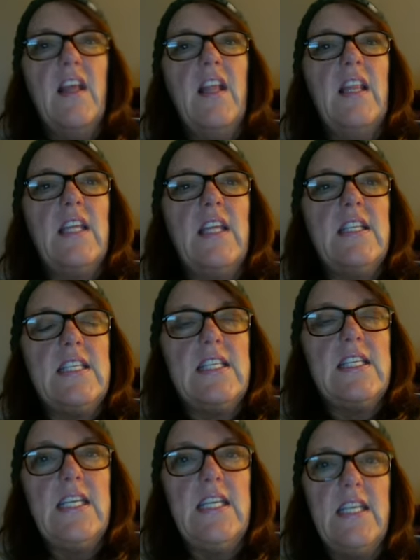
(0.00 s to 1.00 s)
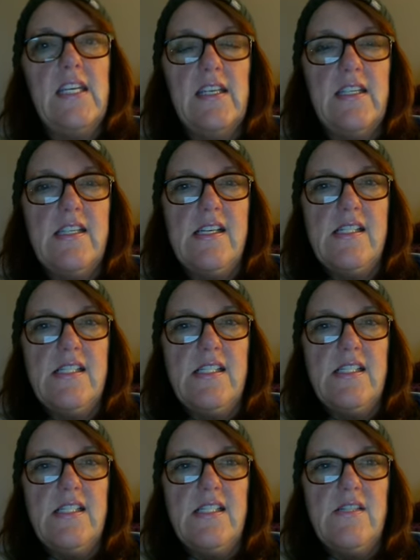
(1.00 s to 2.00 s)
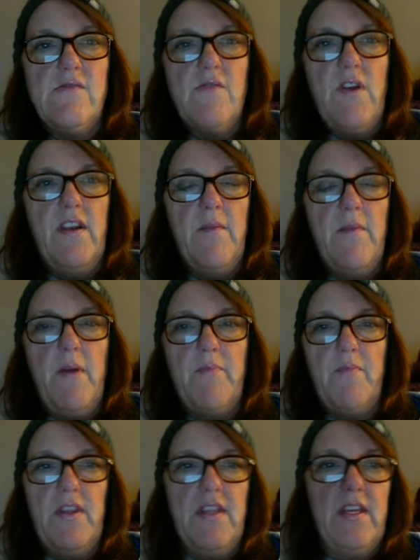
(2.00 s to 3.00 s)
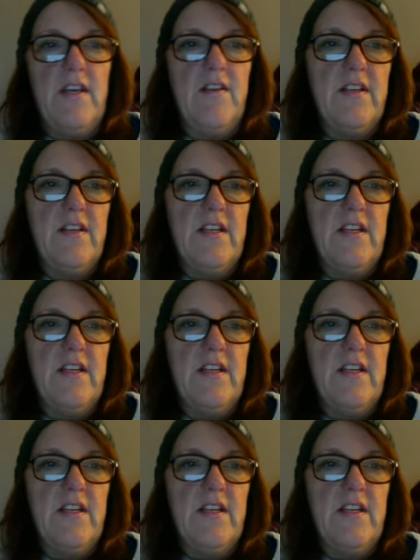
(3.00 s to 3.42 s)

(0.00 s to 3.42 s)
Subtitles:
let's see what you come up with here.